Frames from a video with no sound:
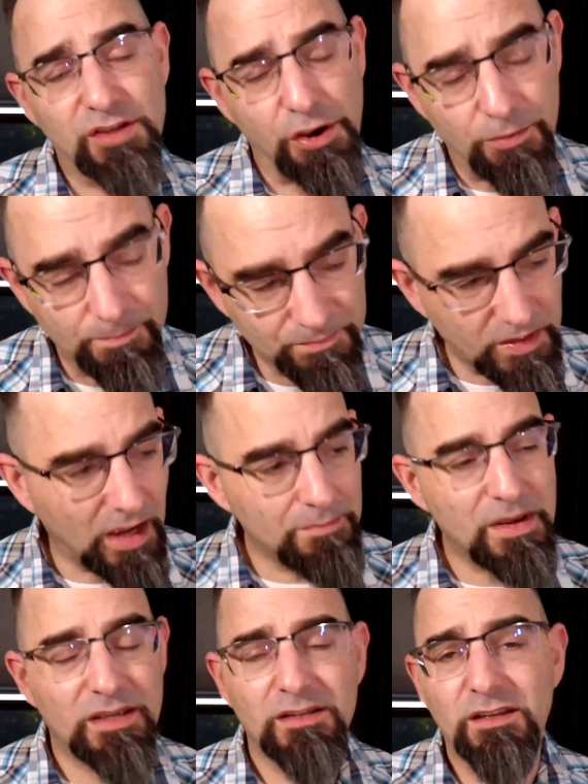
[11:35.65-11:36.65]
So
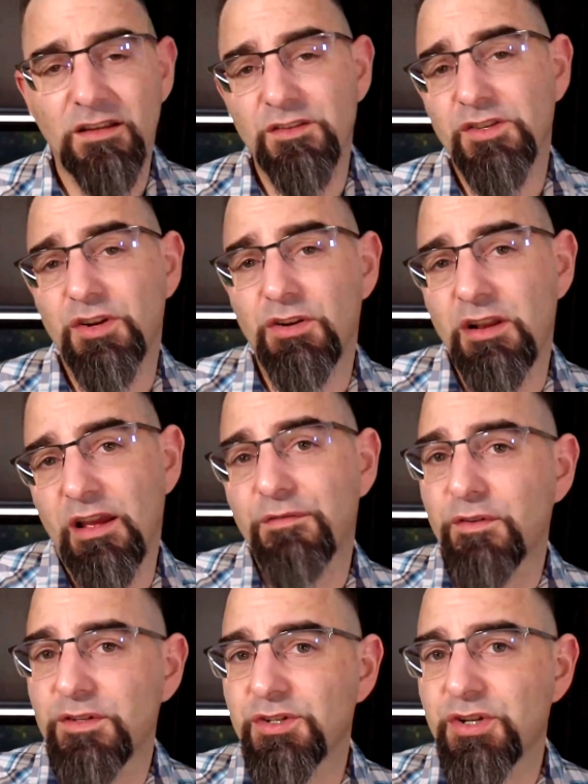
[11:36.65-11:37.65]
I'm making a concerted
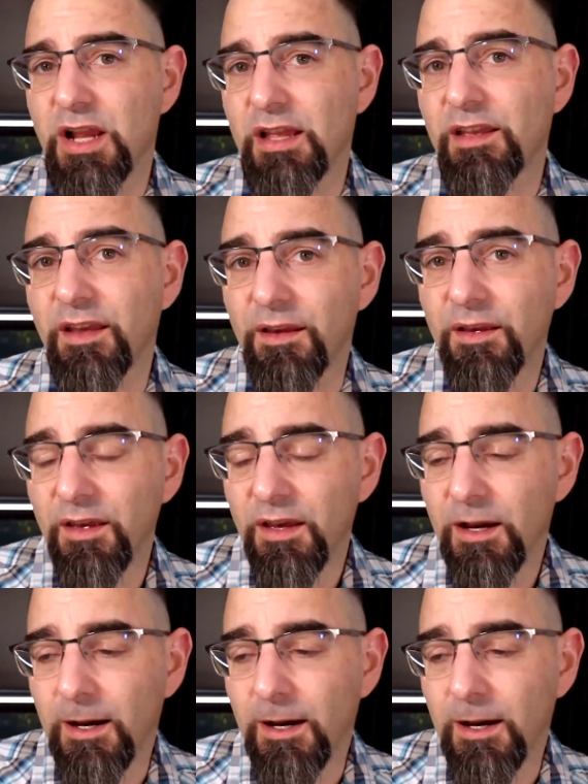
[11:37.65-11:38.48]
effort to try and get